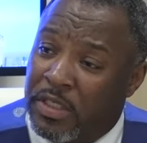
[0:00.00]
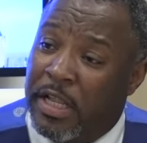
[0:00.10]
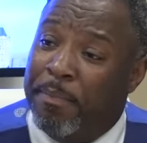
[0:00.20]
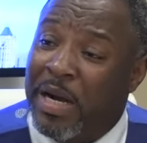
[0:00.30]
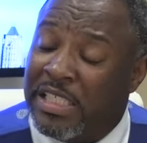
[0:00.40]

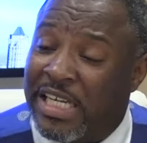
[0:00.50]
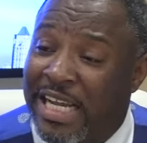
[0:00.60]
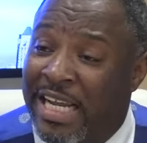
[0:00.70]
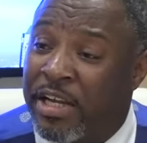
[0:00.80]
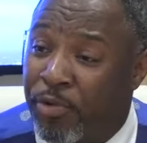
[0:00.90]
the budget
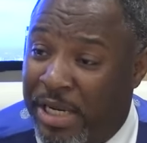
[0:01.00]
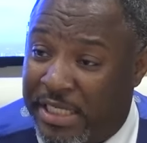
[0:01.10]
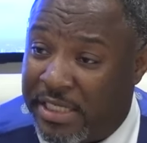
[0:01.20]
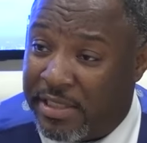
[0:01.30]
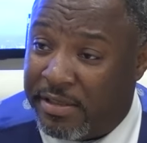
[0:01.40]

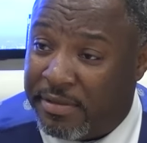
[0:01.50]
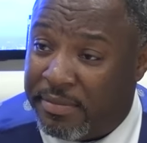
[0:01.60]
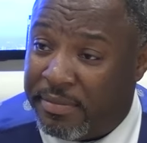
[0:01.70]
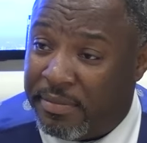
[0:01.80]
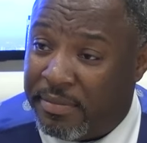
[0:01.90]
increased.
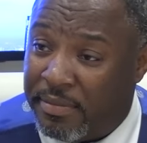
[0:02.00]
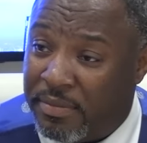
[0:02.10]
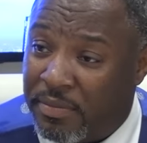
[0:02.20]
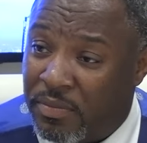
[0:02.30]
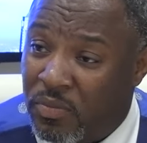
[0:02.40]

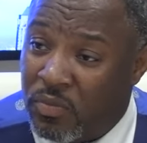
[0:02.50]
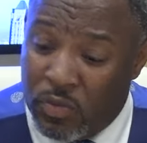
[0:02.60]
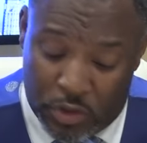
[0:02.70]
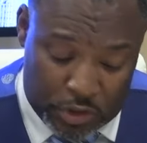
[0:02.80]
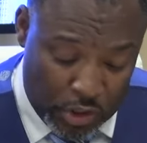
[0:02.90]

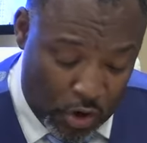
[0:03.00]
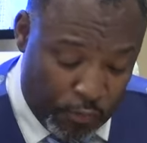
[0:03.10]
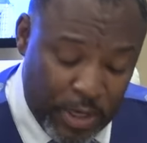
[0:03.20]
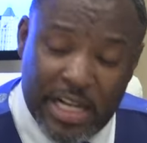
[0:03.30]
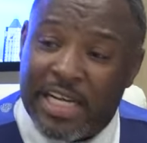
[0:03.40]
So if
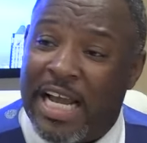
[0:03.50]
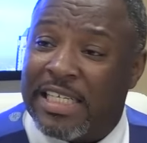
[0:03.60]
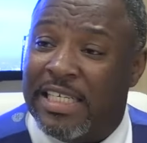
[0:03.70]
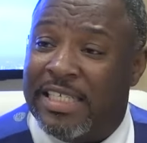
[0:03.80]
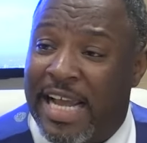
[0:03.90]
we look
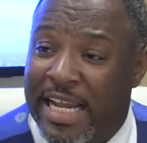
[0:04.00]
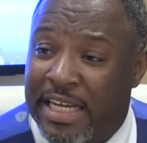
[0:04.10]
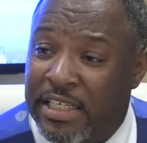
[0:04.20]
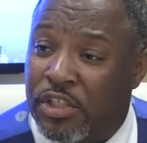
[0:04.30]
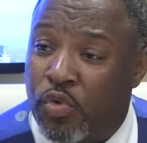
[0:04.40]
at today,
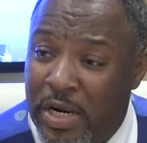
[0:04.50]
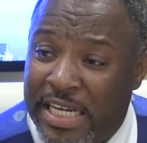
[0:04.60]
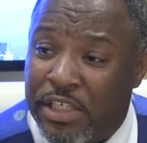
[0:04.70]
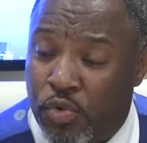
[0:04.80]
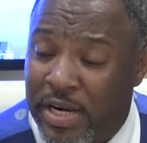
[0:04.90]

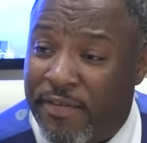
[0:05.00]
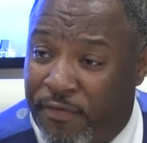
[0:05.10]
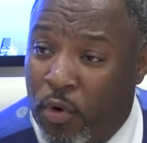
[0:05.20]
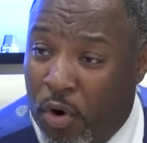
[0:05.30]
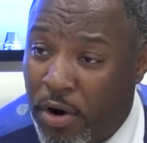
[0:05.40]

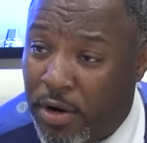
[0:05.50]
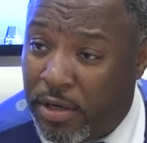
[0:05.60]
2024,